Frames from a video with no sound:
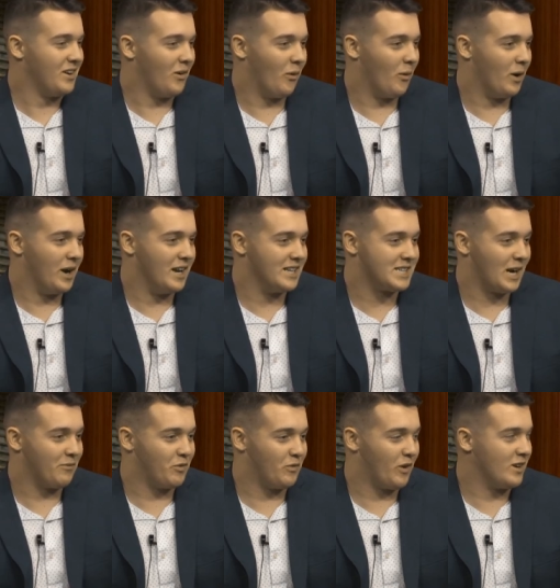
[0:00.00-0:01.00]
or any
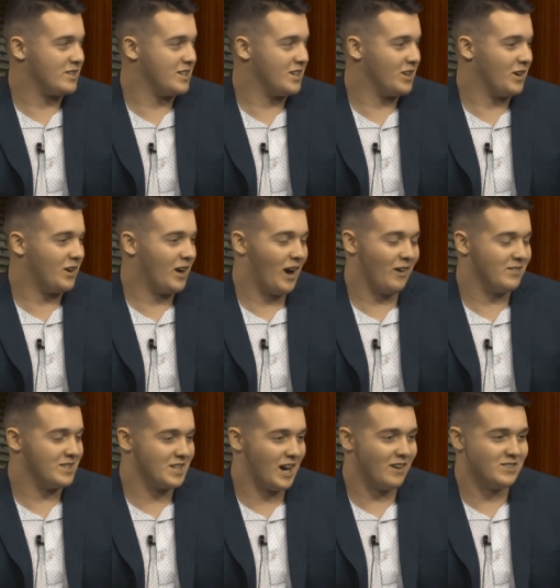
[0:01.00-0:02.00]
time for varsity at all. I
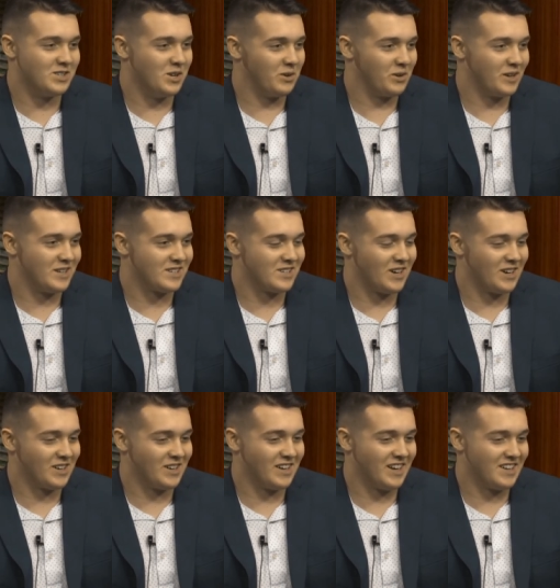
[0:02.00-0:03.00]
was I was no good at
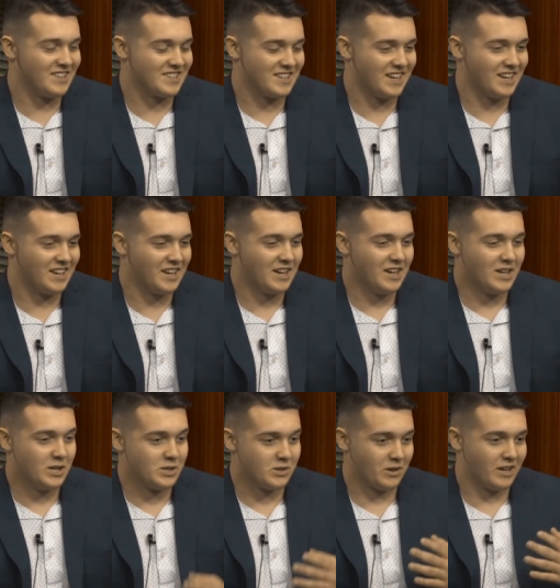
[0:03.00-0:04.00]
soccer, and I was like,
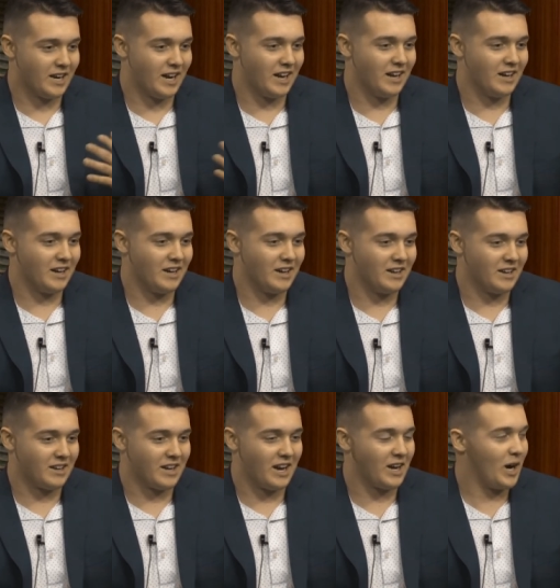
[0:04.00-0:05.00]
so can I uh,
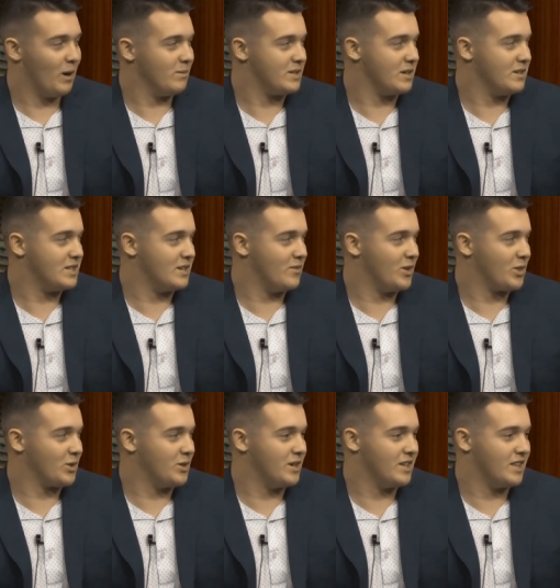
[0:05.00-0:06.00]
can I commentate TV
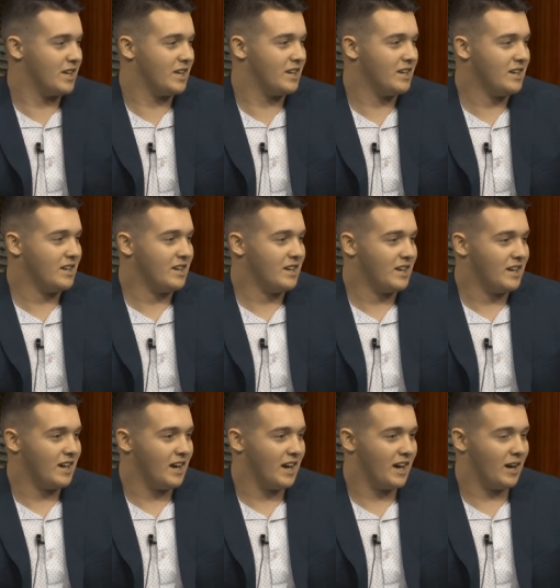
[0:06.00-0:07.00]
three? And then
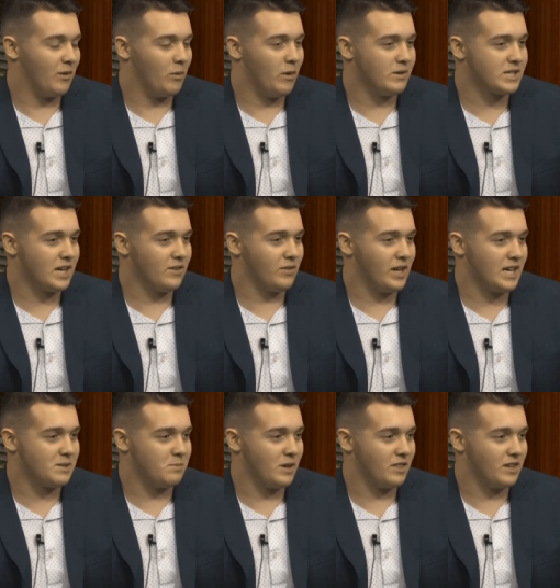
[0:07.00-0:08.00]
uh, was kind of a
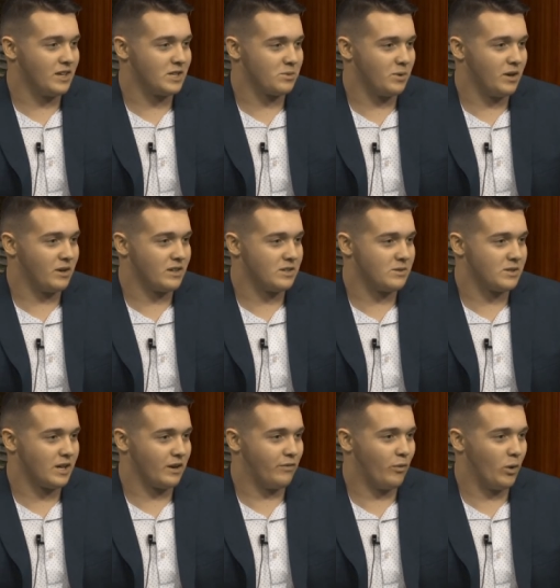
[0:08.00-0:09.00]
last minute thing as well because it was
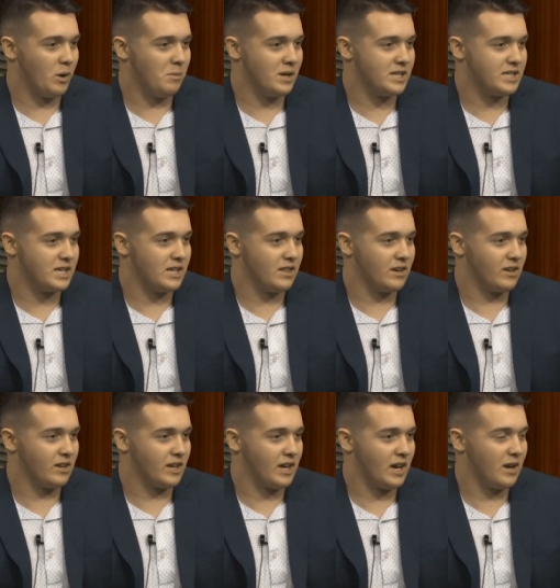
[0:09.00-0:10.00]
like 40 minutes in, they're
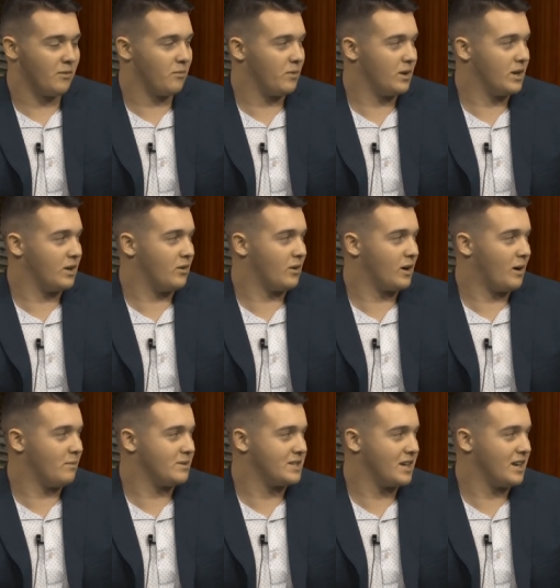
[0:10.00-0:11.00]
like, hey, we need you to
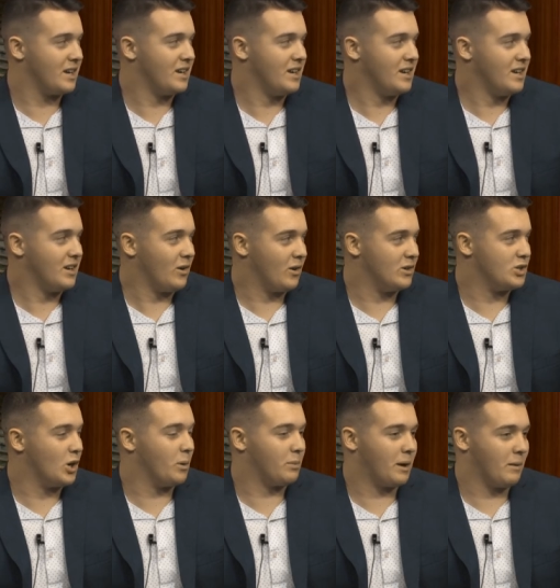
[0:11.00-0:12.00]
commentate. Or
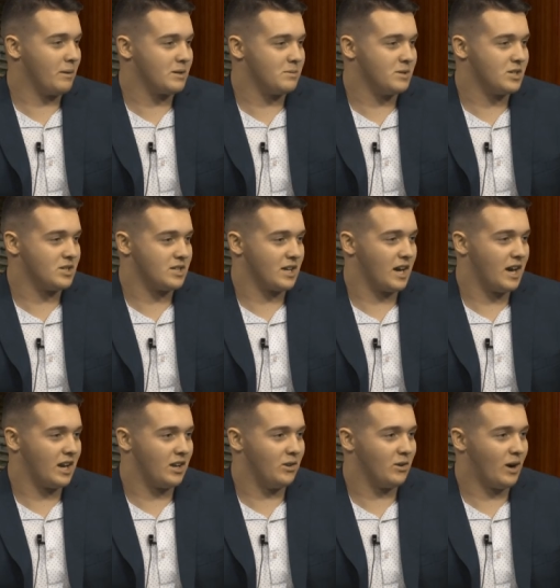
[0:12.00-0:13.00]
Job yeah. came up to me and just like, hey,
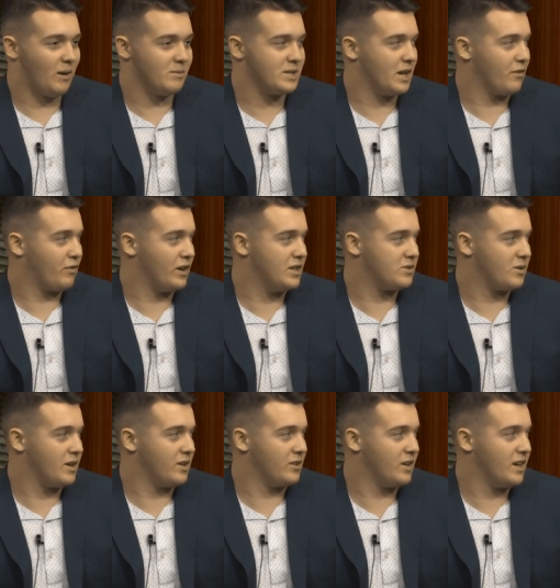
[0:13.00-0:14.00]
can you commentate? Fran's
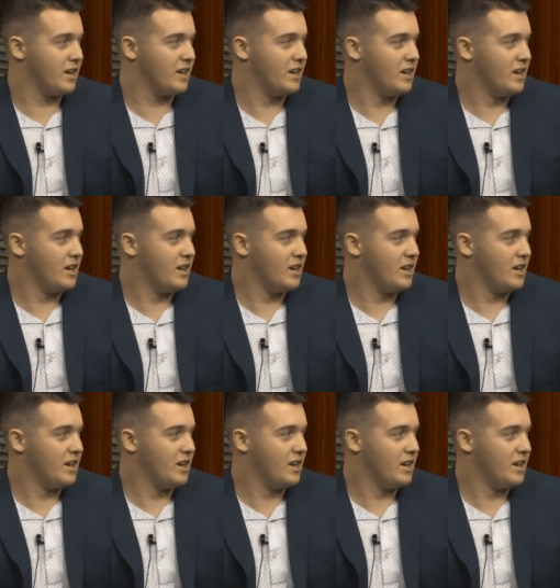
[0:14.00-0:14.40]
running late.